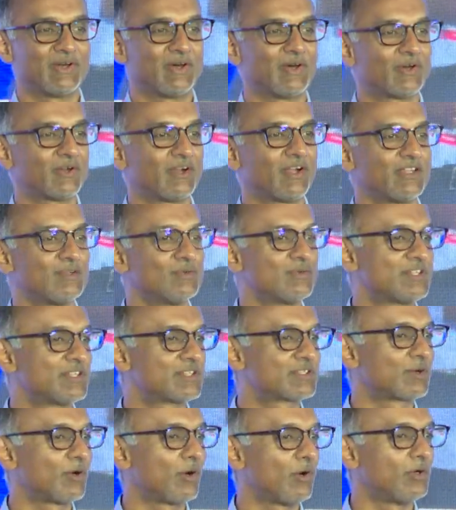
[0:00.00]
or are you
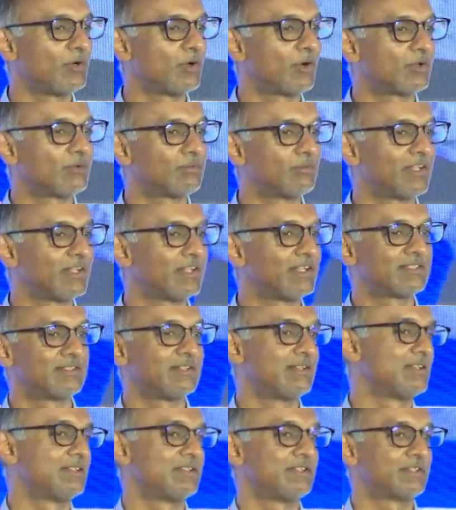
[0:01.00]
just called on when there's a
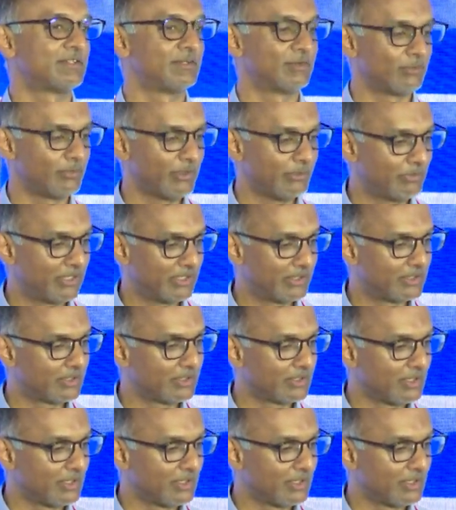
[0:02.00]
decision to be made?